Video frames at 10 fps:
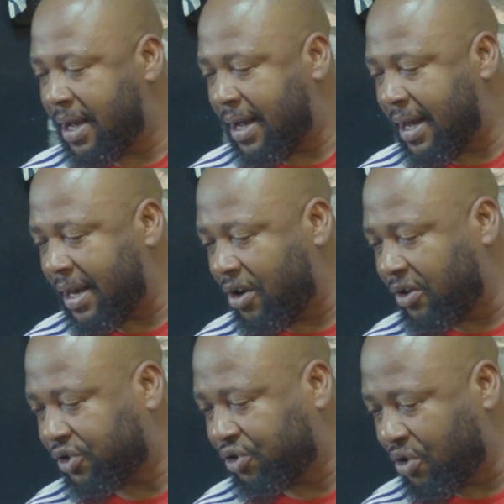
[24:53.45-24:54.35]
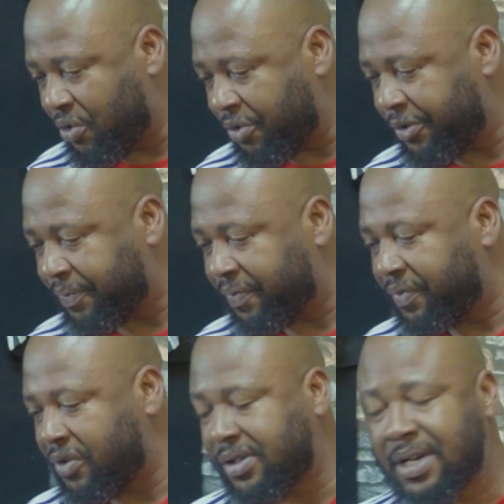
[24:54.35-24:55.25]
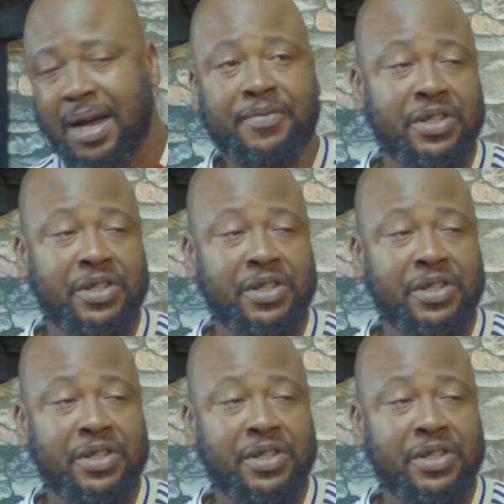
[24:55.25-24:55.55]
And also, Tottenham versus